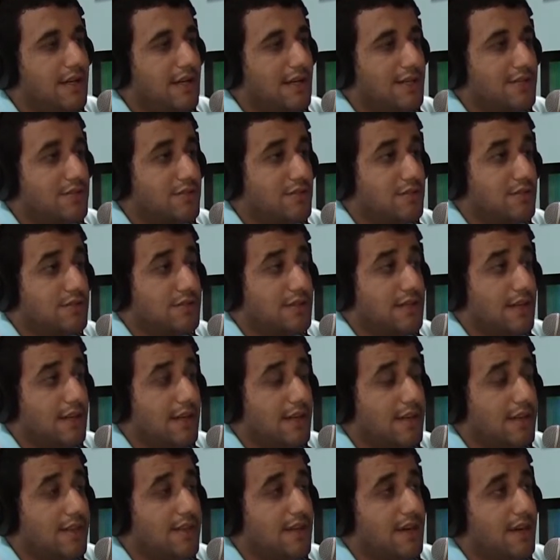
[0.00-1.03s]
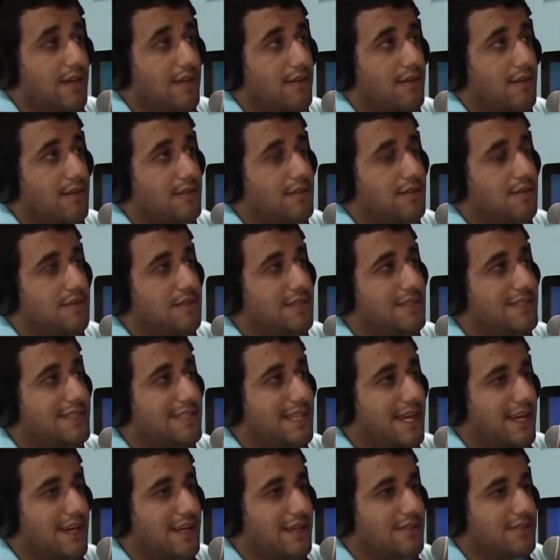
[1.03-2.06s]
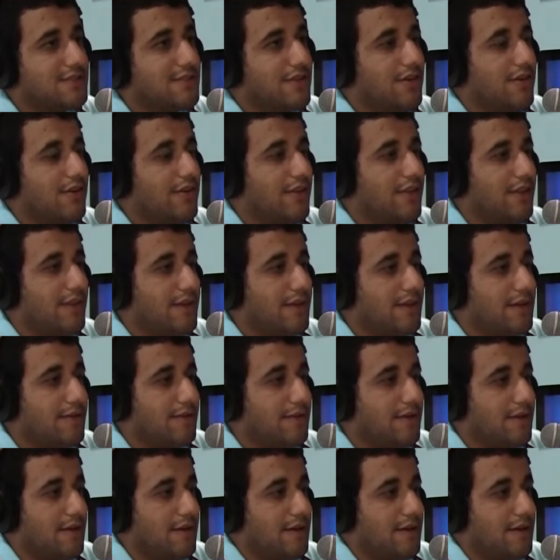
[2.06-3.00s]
As soon as you hit the settings on the